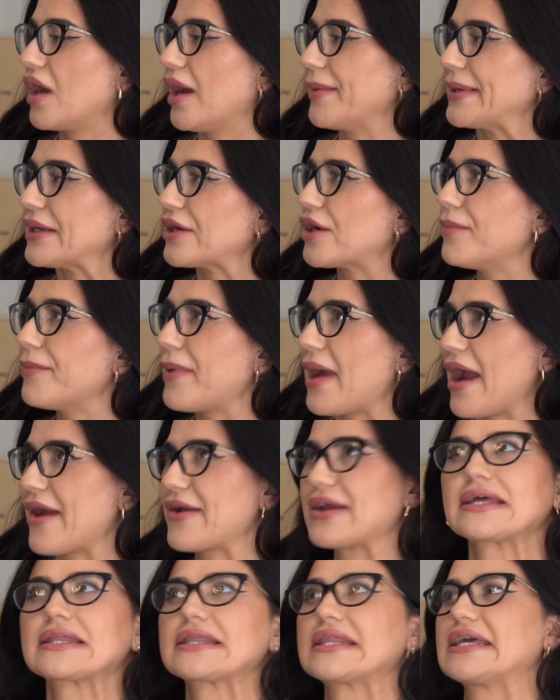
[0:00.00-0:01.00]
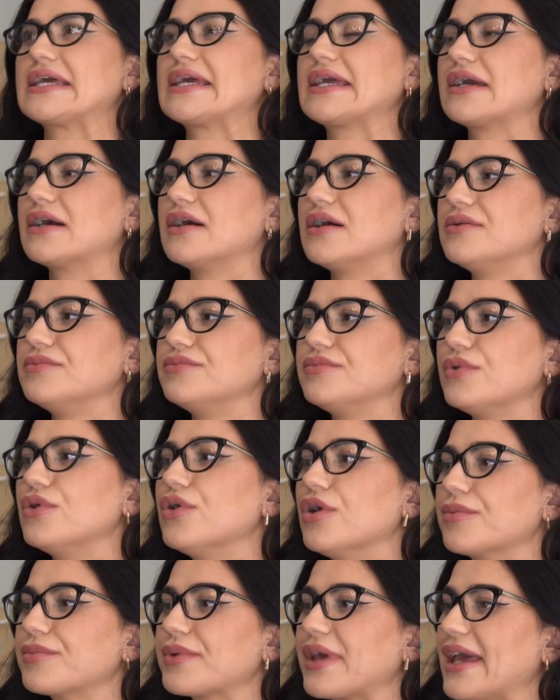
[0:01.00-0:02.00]
I mean, comparing the
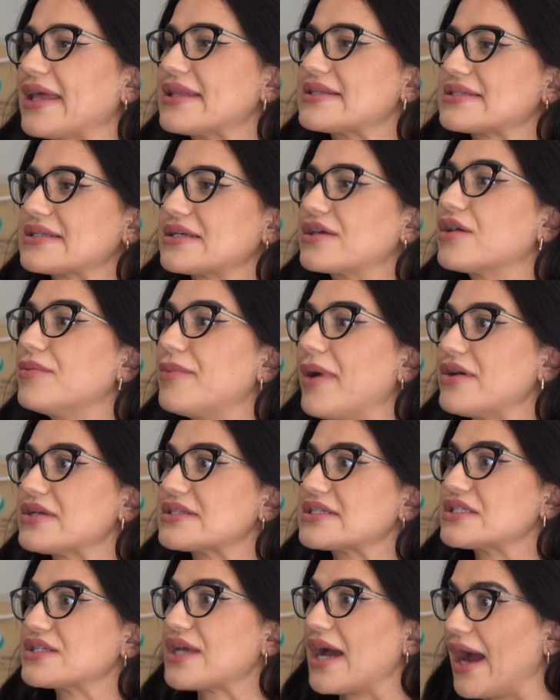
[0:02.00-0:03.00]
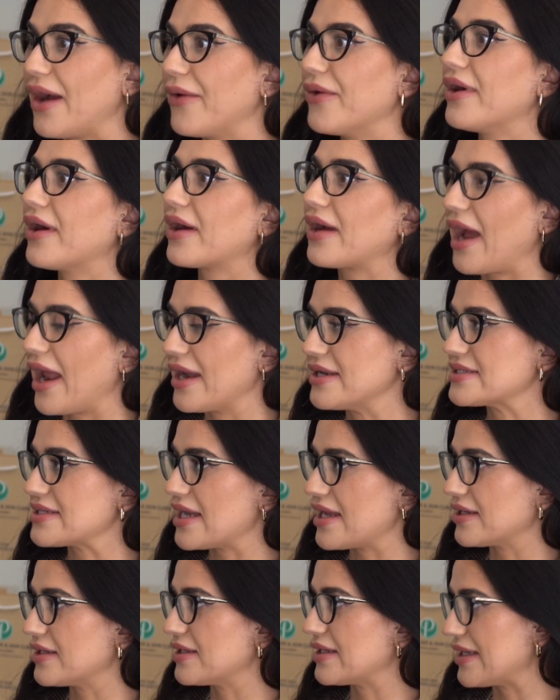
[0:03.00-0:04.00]
home kits in comparison to our
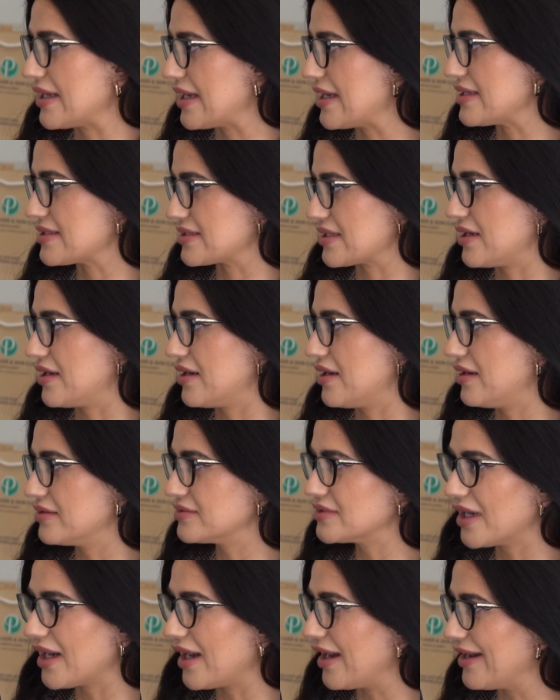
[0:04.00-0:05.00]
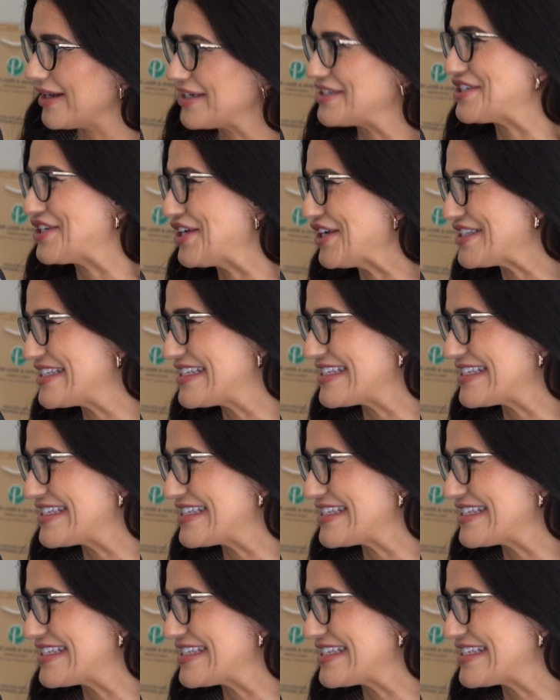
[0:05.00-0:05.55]
Candela laser, it's